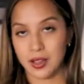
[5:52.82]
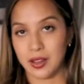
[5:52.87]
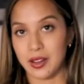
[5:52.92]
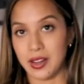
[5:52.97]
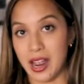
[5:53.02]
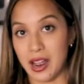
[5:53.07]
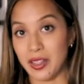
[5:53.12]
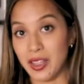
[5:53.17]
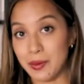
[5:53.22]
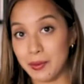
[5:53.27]

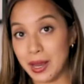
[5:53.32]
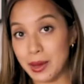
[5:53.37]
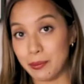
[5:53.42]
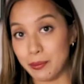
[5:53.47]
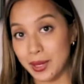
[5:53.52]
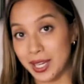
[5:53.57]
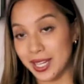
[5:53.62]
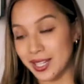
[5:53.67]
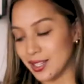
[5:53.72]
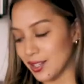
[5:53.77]
Now that my
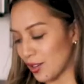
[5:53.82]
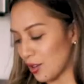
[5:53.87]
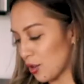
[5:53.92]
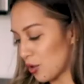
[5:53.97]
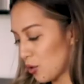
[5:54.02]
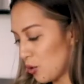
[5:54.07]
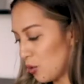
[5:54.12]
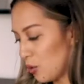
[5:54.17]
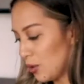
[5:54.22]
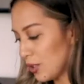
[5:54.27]
beets are
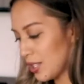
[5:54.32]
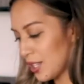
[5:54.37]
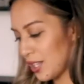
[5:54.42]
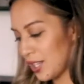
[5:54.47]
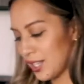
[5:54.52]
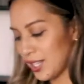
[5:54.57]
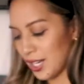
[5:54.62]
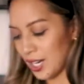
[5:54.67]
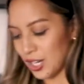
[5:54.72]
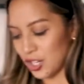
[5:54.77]
cool to the
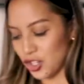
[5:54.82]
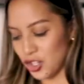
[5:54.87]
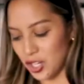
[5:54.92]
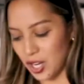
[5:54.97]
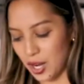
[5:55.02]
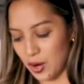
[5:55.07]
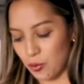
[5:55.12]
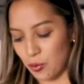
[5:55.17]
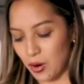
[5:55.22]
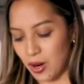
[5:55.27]
touch,
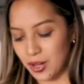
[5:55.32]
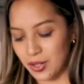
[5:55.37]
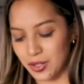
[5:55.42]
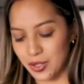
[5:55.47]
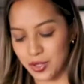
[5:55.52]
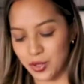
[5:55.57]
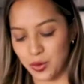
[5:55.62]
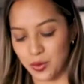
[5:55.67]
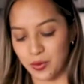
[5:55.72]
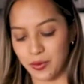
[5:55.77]
I want
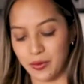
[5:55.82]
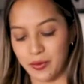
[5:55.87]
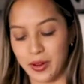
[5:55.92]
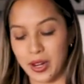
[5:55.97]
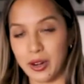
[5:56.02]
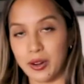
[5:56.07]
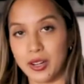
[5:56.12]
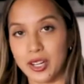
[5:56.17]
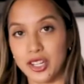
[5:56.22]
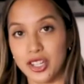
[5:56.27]
to
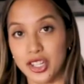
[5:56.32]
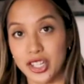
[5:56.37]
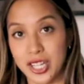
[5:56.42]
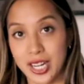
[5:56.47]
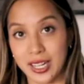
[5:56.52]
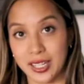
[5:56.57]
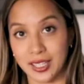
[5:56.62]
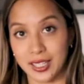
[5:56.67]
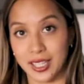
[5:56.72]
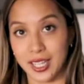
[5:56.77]
very
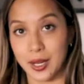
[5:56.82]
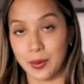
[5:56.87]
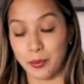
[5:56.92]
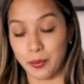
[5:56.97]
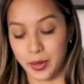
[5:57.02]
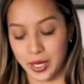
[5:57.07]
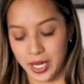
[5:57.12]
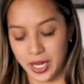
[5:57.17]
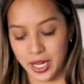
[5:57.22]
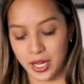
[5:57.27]
gently
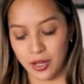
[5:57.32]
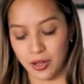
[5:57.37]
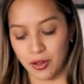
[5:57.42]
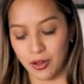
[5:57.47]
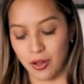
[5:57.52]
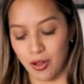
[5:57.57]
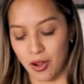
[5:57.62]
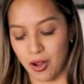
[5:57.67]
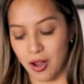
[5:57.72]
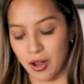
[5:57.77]
peel
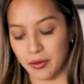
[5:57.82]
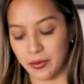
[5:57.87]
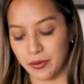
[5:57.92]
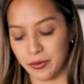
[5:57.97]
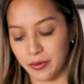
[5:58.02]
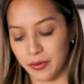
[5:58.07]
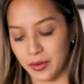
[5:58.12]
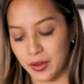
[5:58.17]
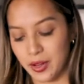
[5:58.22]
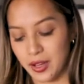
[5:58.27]

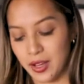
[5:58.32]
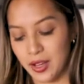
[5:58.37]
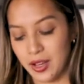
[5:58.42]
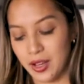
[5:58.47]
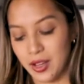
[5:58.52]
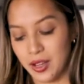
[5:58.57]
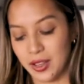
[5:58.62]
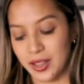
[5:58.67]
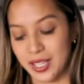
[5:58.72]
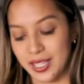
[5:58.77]
off
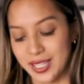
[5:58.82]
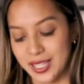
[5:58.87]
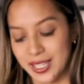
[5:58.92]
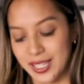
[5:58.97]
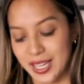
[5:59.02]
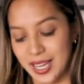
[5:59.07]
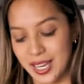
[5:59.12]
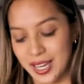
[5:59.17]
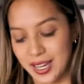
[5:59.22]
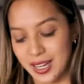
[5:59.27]
the
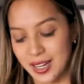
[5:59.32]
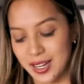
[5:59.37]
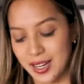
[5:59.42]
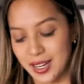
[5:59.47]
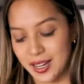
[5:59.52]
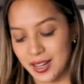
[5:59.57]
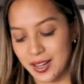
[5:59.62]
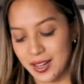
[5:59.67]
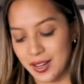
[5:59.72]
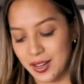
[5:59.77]

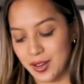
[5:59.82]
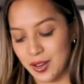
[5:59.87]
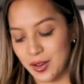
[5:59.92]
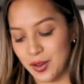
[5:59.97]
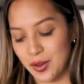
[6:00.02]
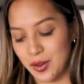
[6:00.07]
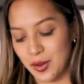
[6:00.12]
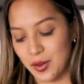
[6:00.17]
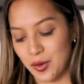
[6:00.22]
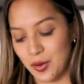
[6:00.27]
skin
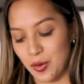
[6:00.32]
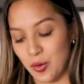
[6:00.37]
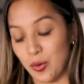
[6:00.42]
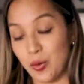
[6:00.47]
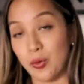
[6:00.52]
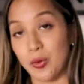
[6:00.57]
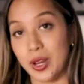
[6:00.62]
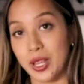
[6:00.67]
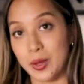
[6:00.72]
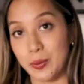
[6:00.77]

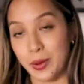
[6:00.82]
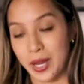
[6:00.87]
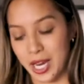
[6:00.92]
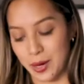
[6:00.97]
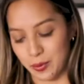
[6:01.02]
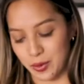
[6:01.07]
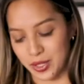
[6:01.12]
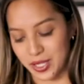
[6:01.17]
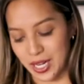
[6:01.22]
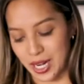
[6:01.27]
with
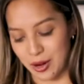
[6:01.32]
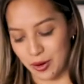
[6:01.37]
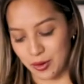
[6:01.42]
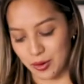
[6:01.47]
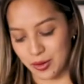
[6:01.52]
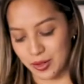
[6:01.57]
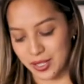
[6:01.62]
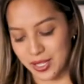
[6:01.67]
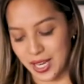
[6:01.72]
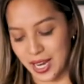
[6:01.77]
paper
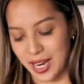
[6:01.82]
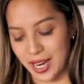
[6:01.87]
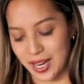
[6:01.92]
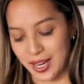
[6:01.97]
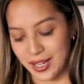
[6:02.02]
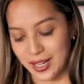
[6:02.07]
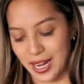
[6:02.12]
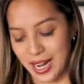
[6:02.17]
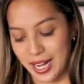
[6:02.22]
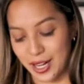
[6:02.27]
towels.
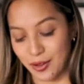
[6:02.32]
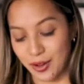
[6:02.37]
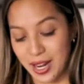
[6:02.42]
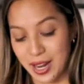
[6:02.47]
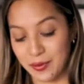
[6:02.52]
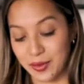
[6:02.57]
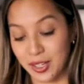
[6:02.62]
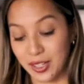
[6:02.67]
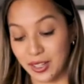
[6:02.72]
And I don't have